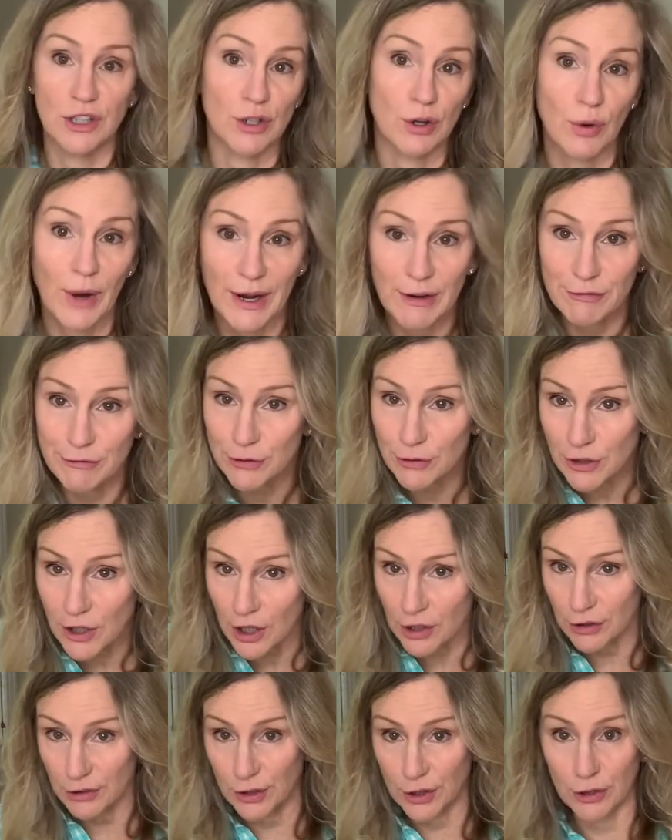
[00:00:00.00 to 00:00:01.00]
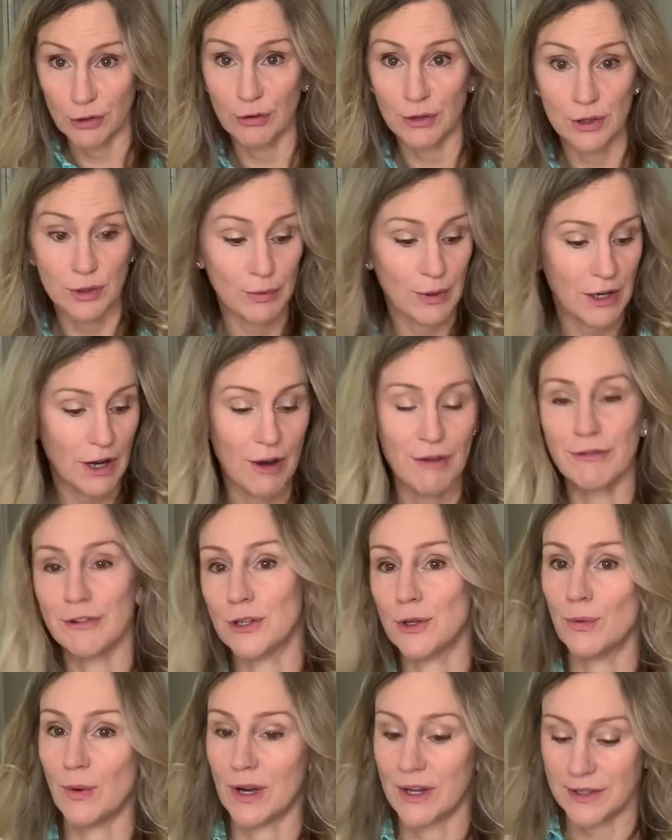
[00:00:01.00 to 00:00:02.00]
add food coloring, you can do whatever
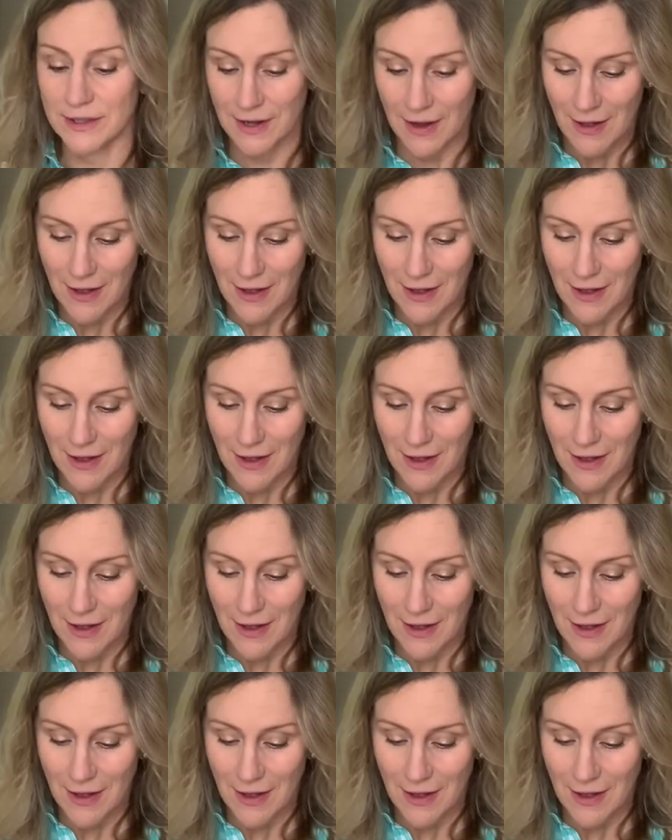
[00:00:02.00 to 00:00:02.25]
you want.